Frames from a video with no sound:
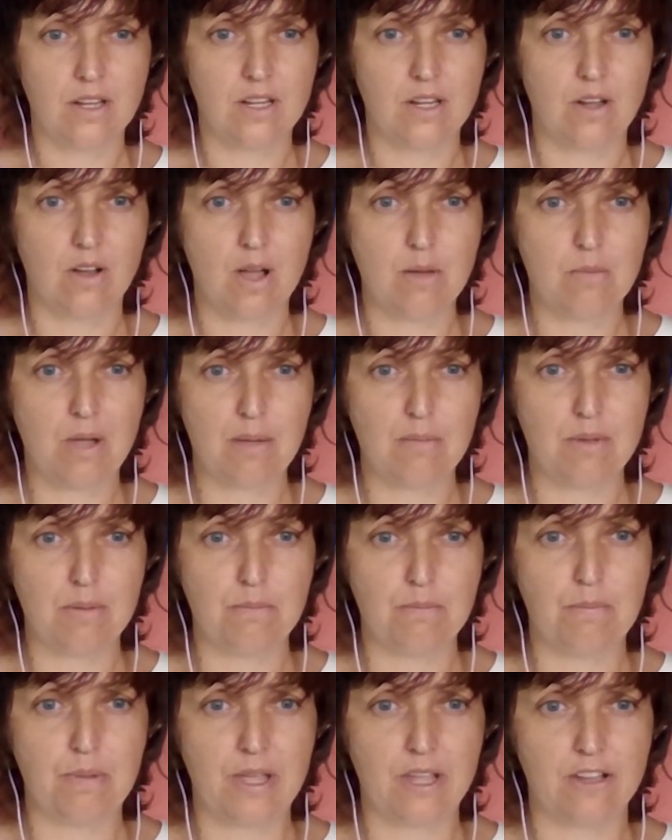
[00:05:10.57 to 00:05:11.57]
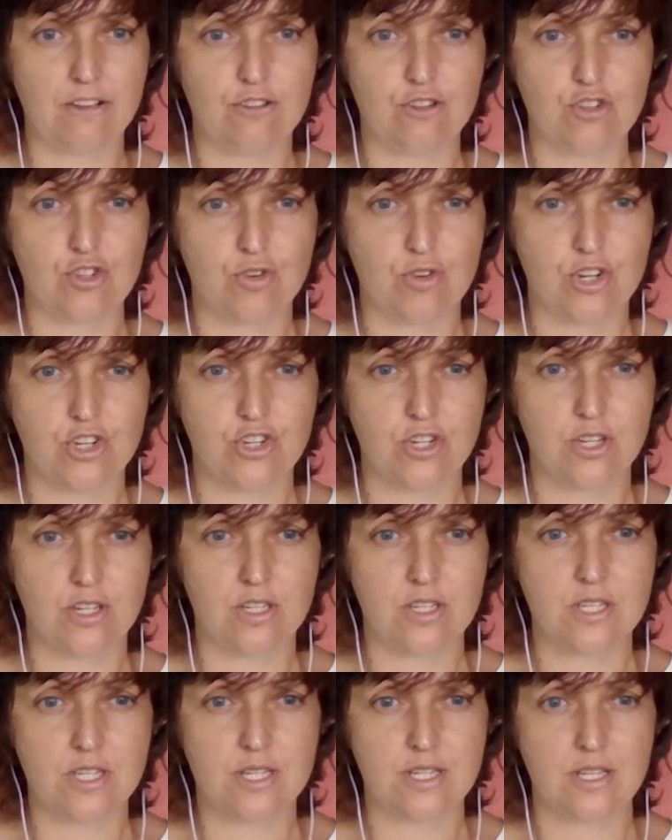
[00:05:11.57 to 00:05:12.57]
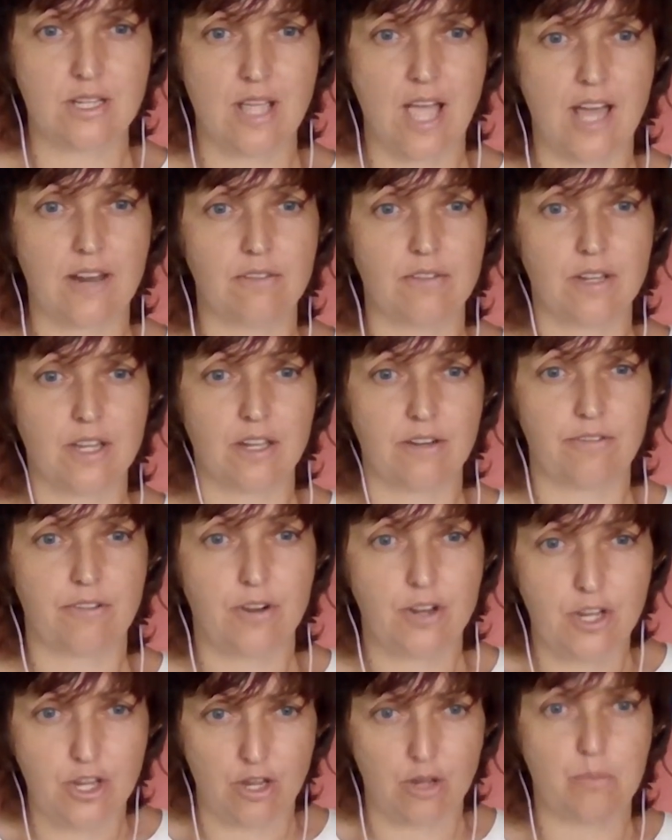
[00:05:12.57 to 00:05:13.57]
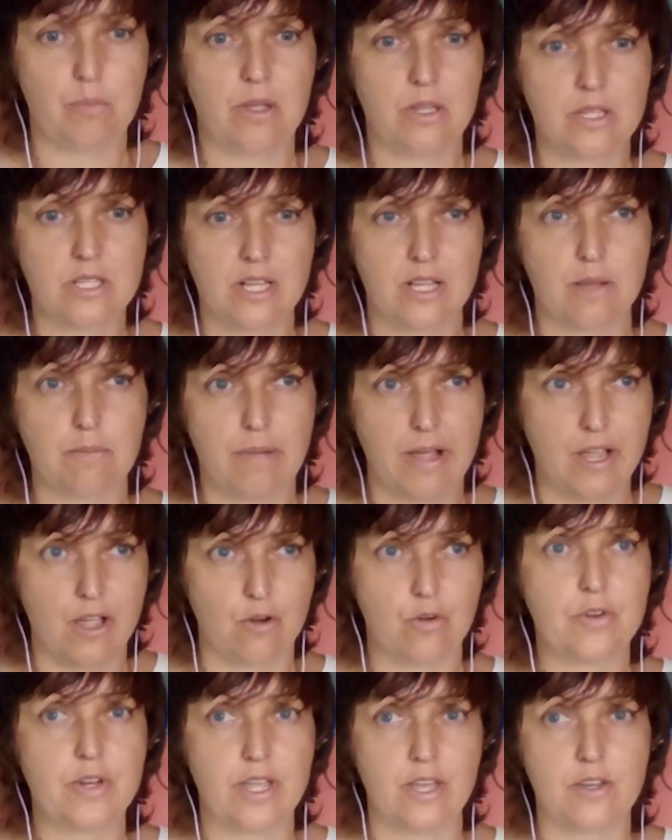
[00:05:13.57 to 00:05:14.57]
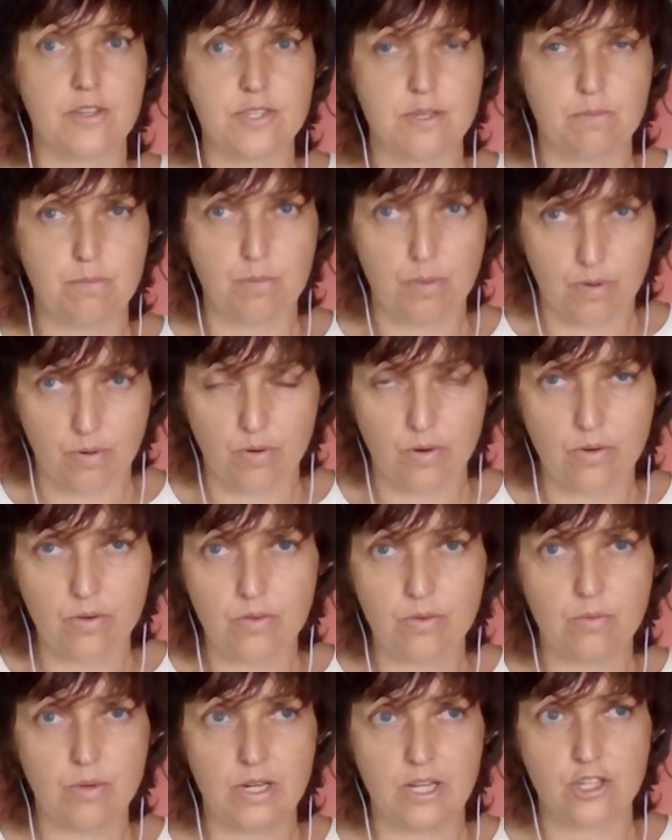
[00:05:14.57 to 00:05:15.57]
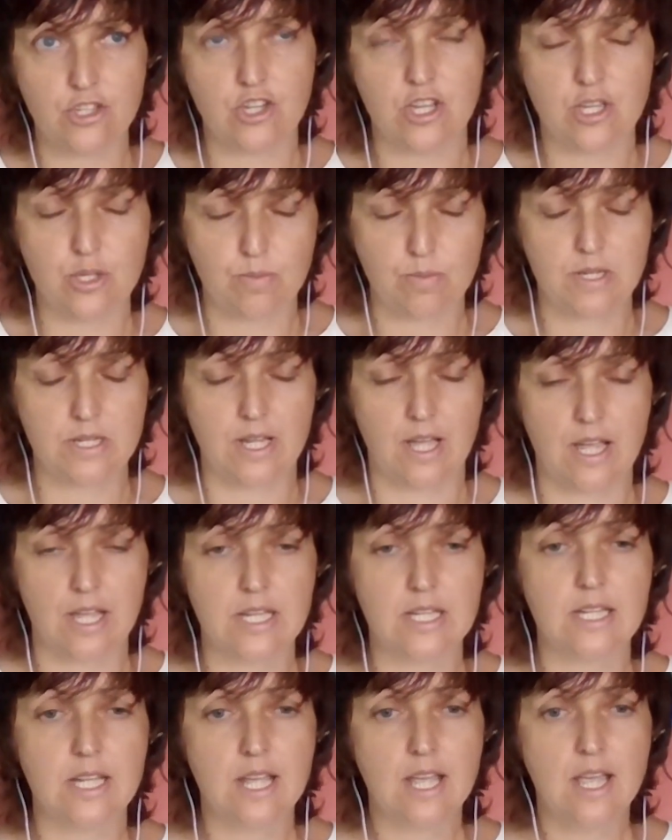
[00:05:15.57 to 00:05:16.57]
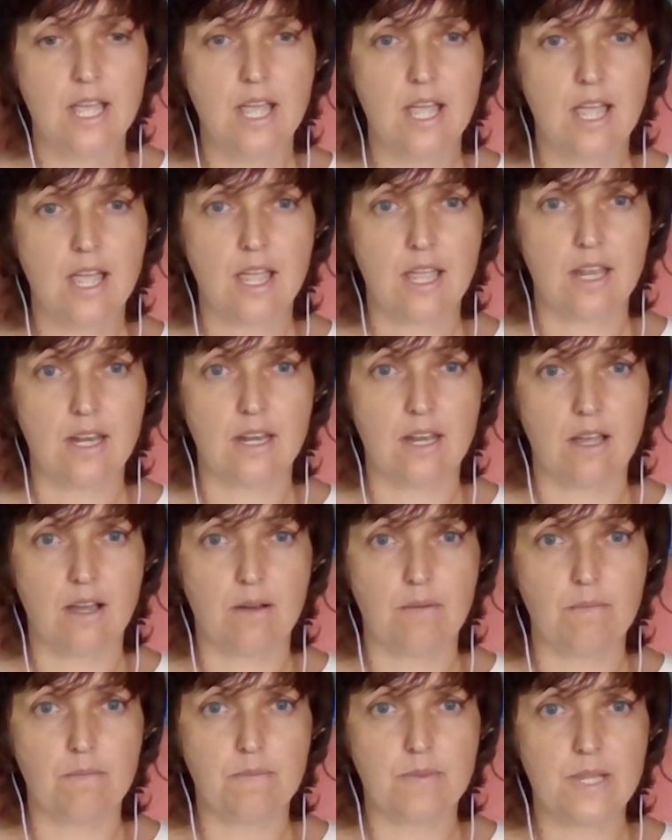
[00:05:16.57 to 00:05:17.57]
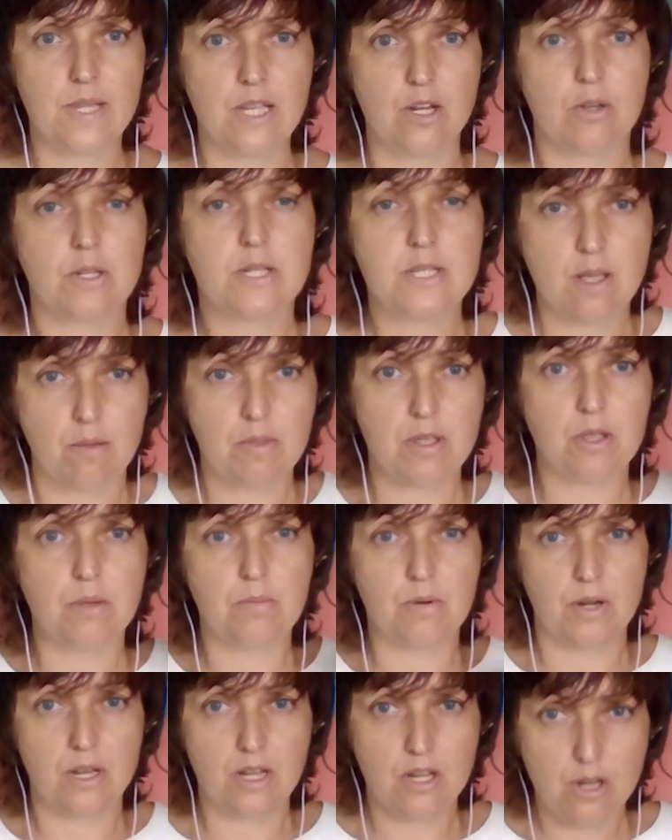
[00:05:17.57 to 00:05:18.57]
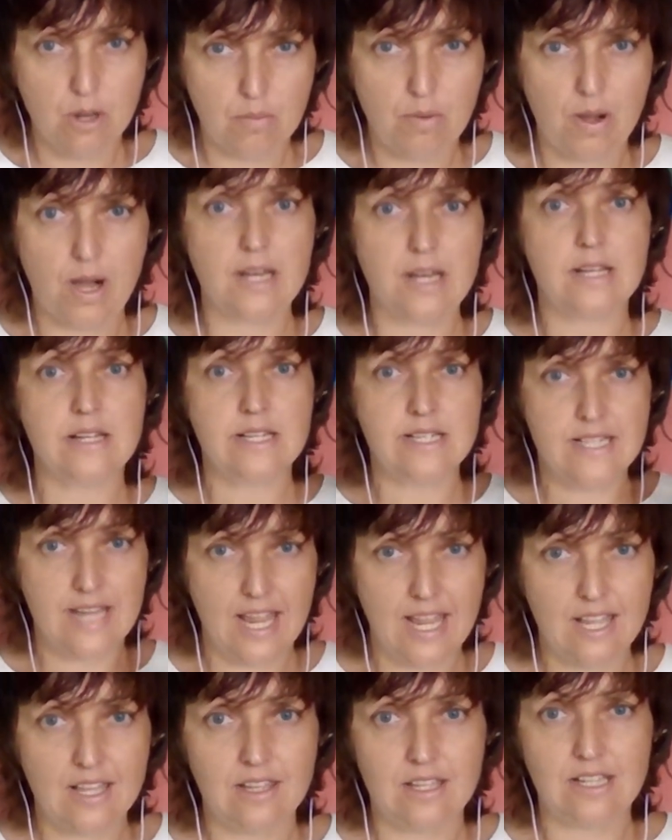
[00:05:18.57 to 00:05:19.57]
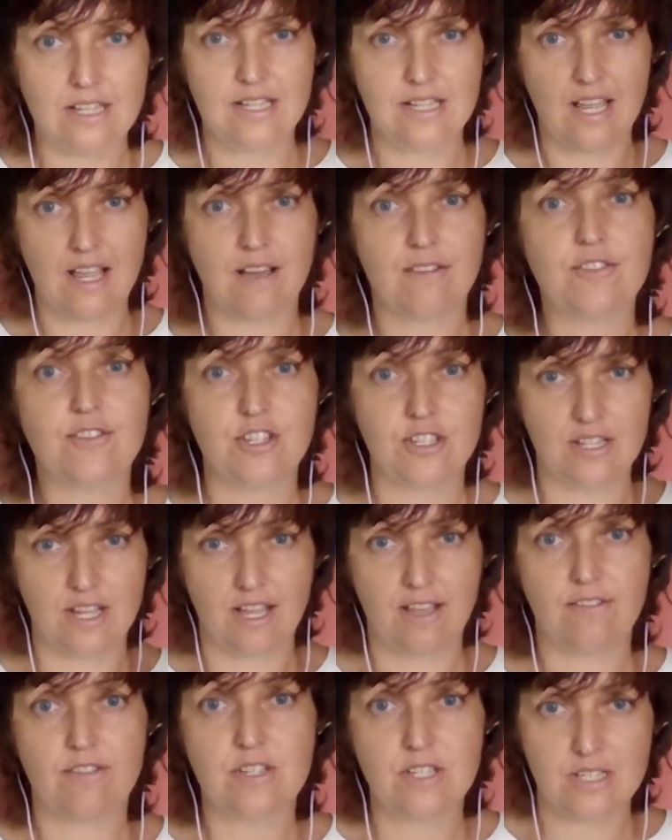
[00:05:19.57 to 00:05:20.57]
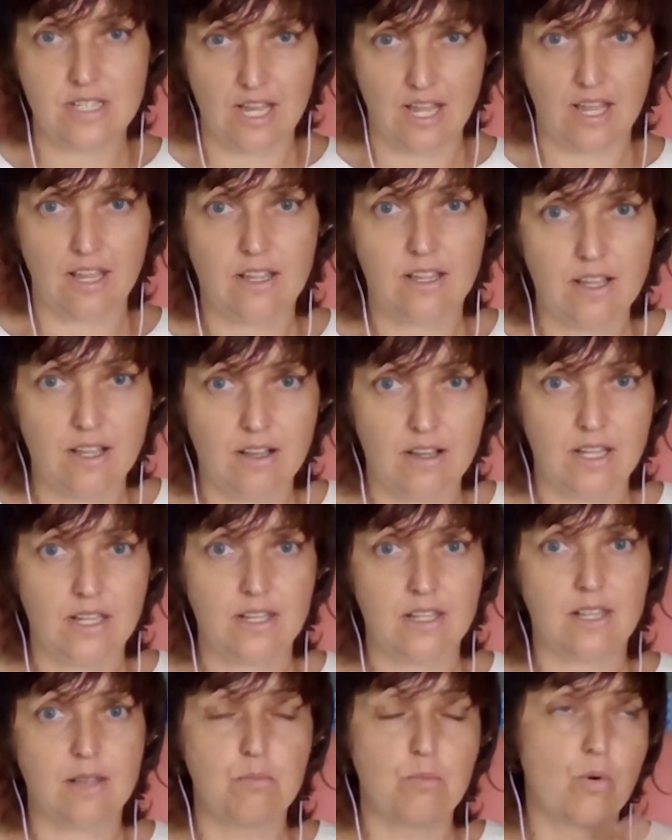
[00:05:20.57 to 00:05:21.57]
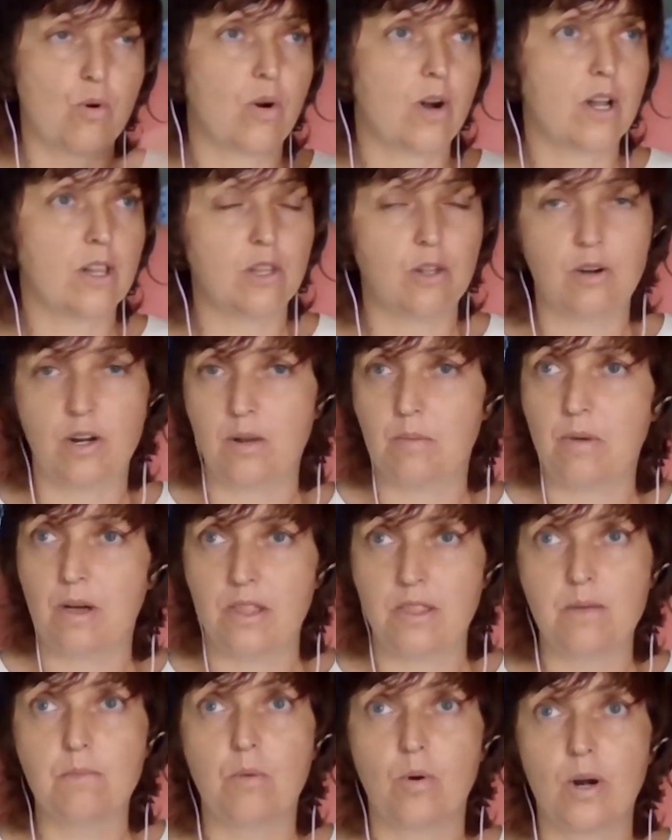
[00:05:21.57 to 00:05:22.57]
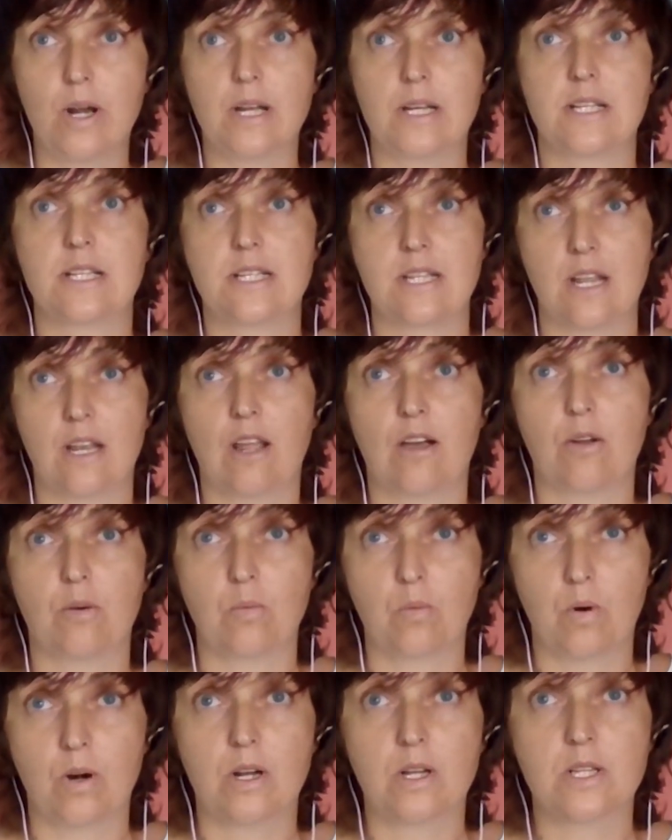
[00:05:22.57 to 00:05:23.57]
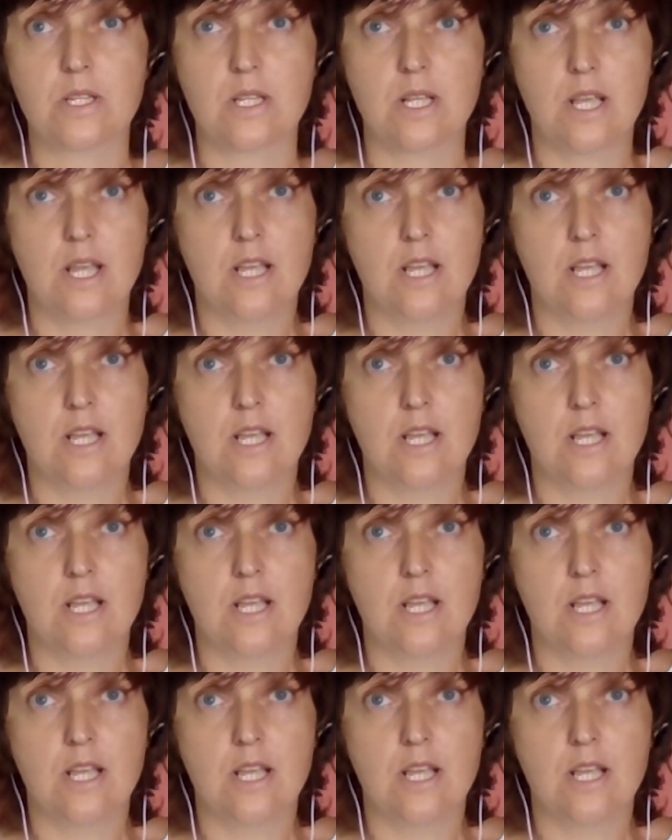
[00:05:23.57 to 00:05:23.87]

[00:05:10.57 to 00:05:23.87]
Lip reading: I'm a big nutritionist advocate for humans. Like my own health improved when I changed my diet. And, it's something you put in your body daily, day after day after day. And the more I learn about it, the more I understand how it works.